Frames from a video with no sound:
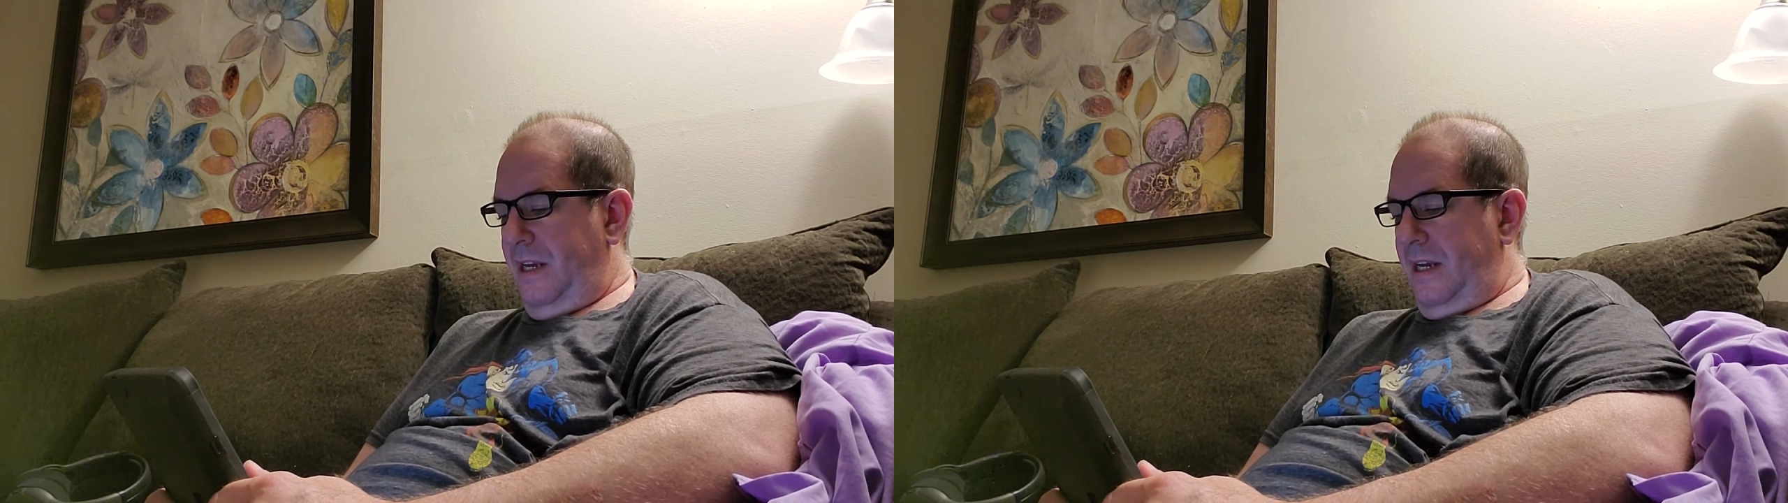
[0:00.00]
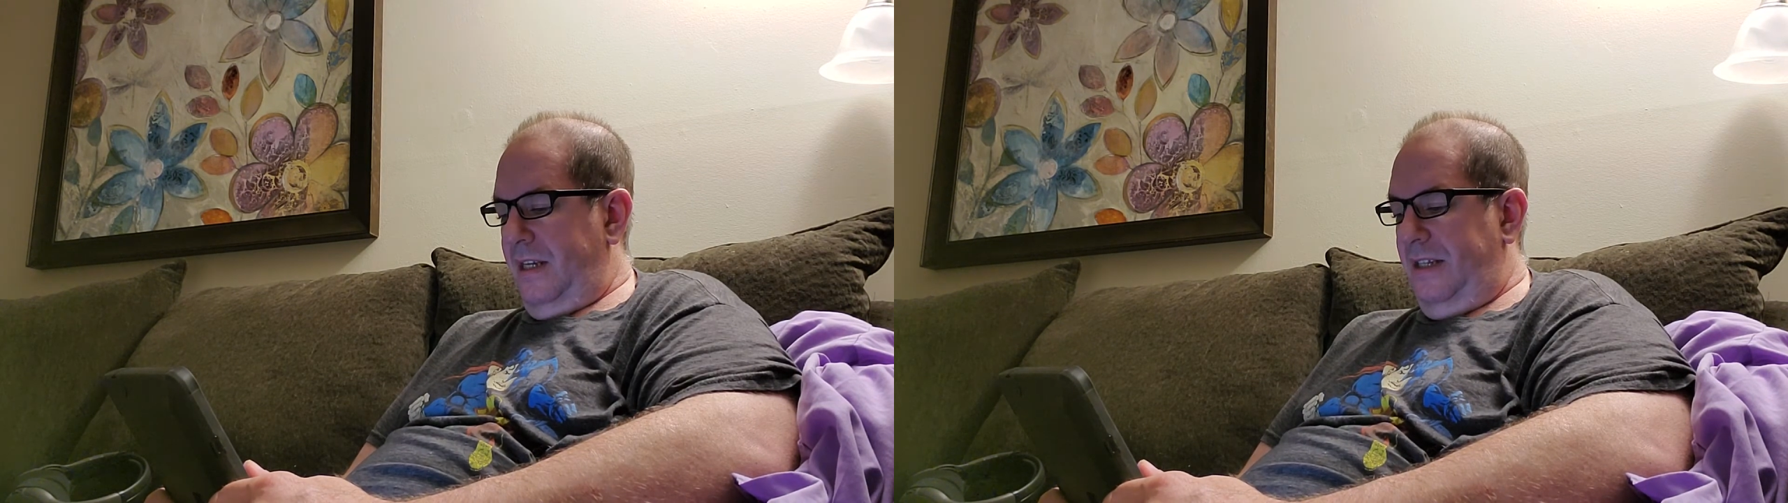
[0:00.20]

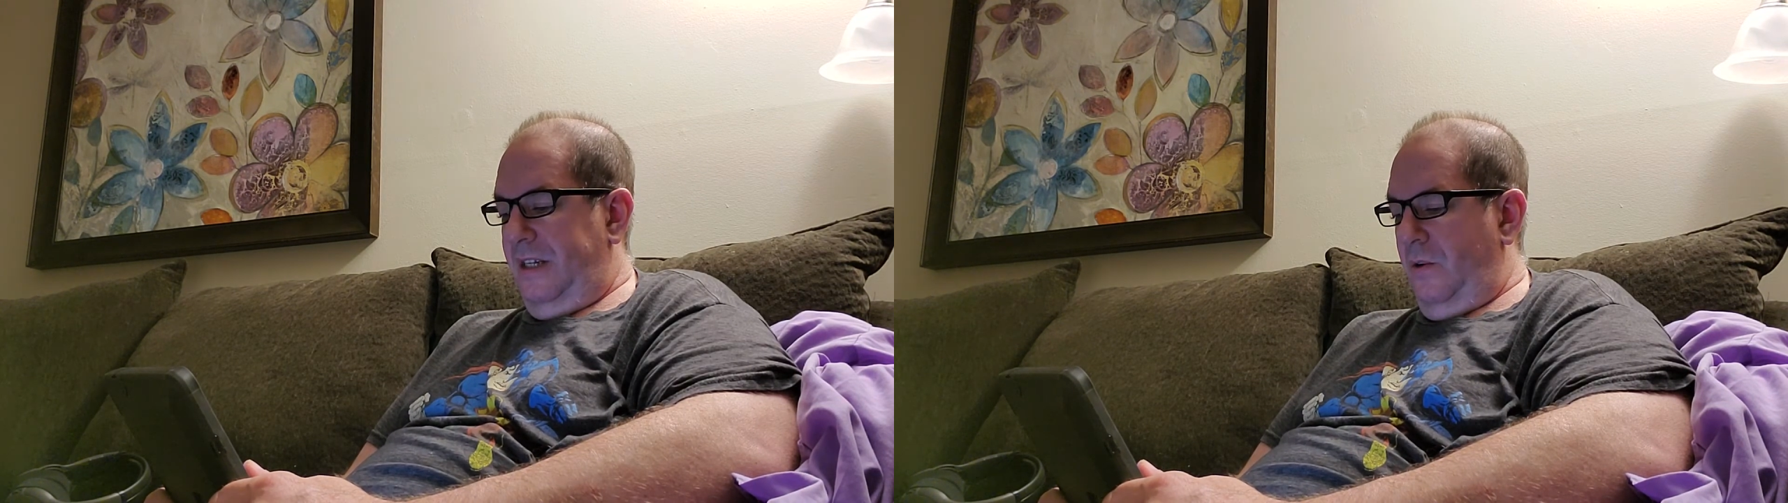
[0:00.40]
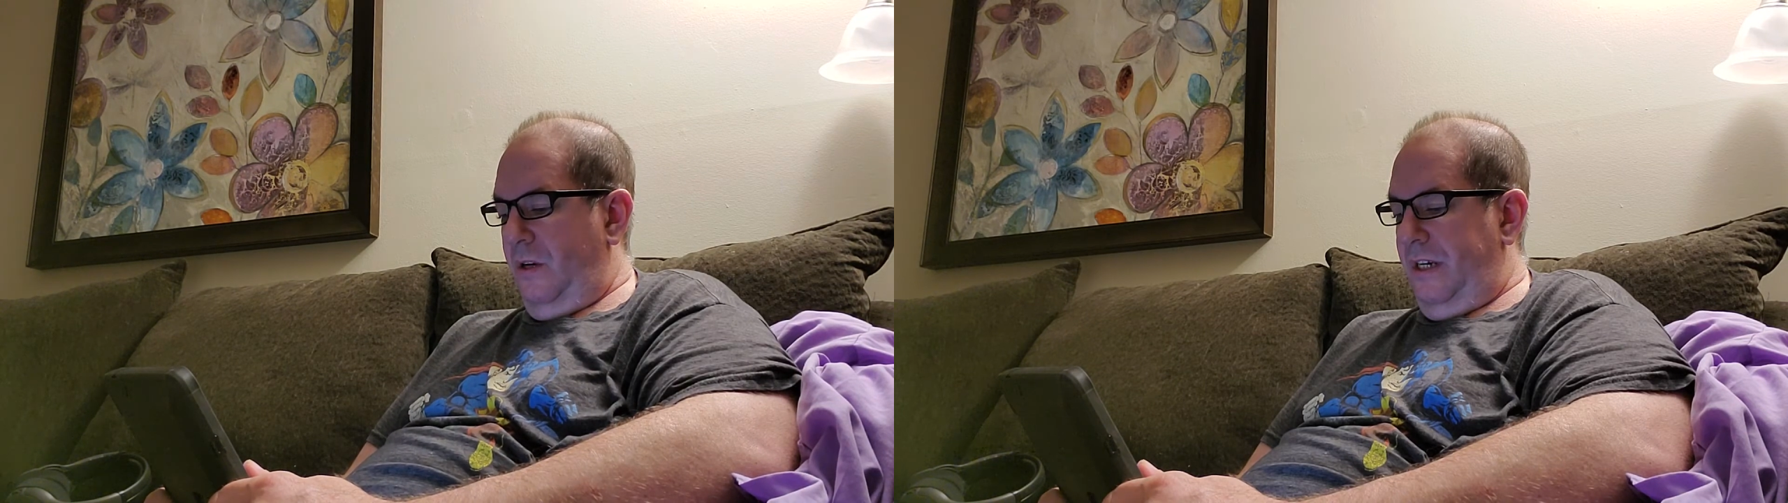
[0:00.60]
Is he
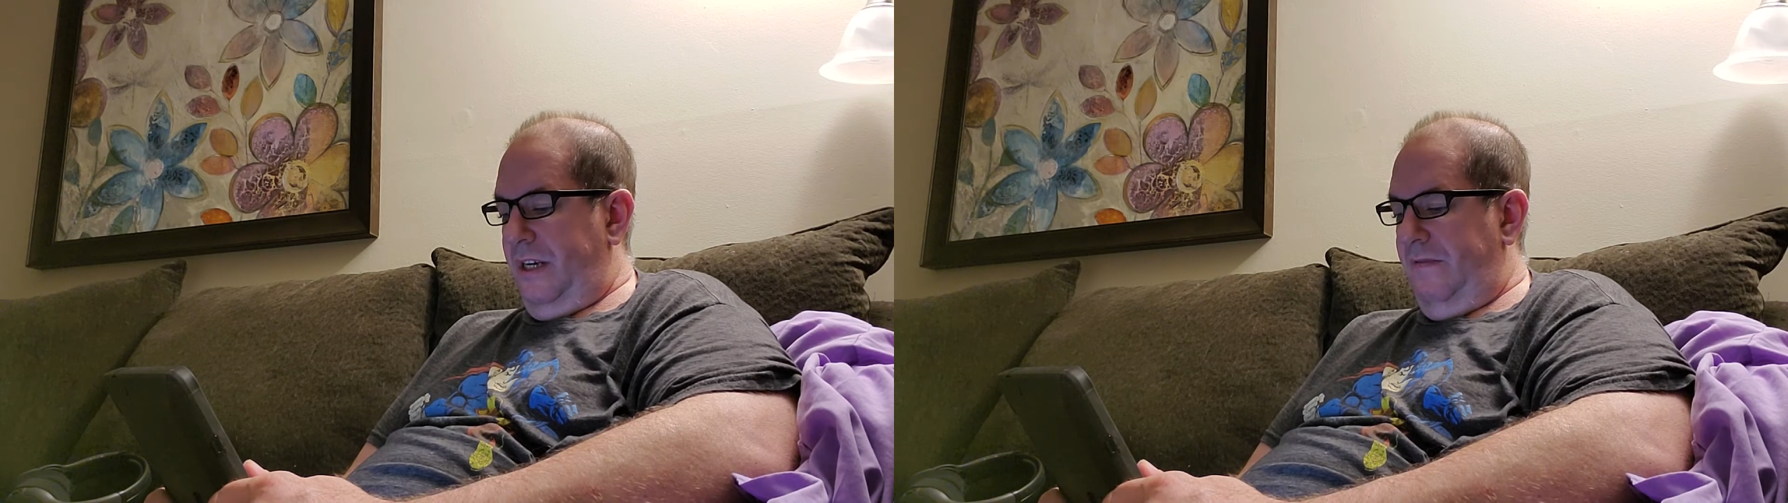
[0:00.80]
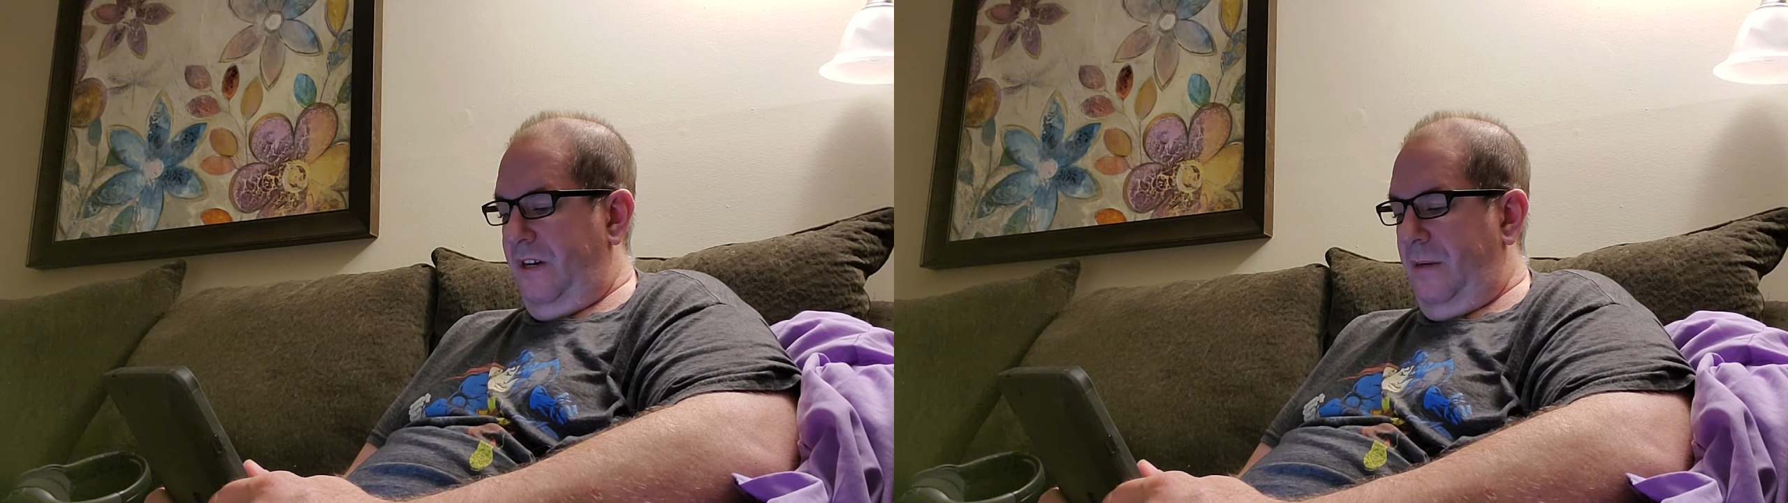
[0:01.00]
going to
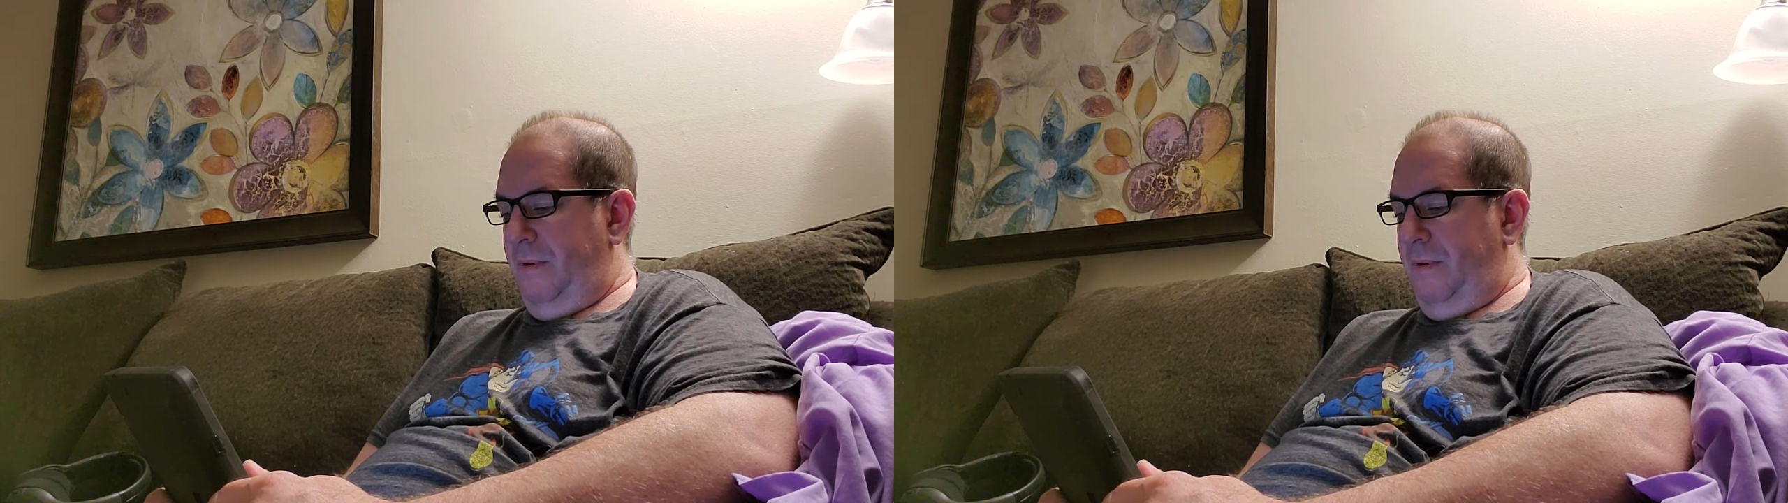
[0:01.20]
give up?